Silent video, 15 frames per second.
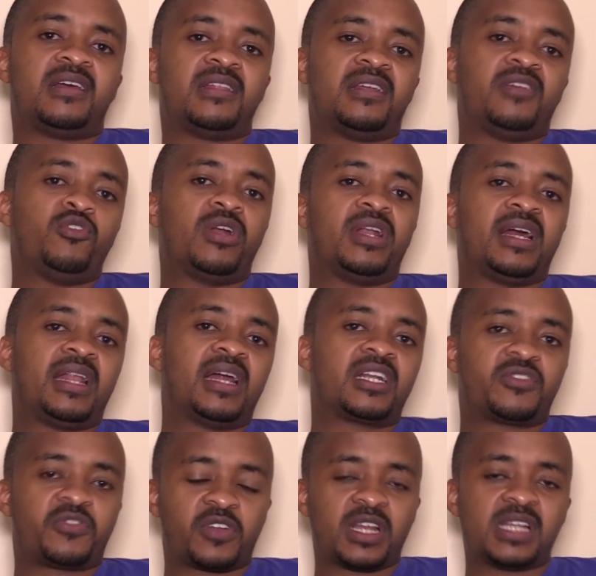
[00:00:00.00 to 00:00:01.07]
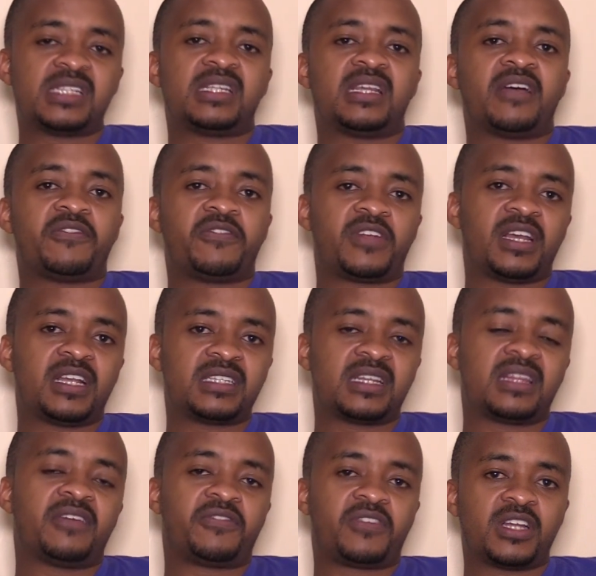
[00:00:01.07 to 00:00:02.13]
your direct friends, their friends,
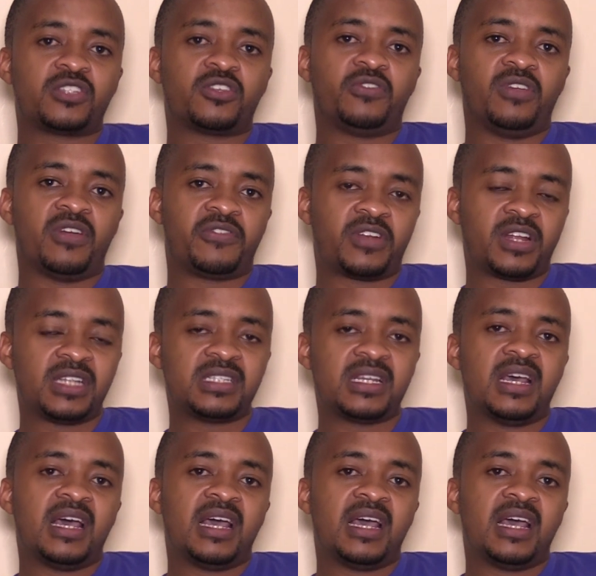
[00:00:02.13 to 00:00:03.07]
and the friends of your friends,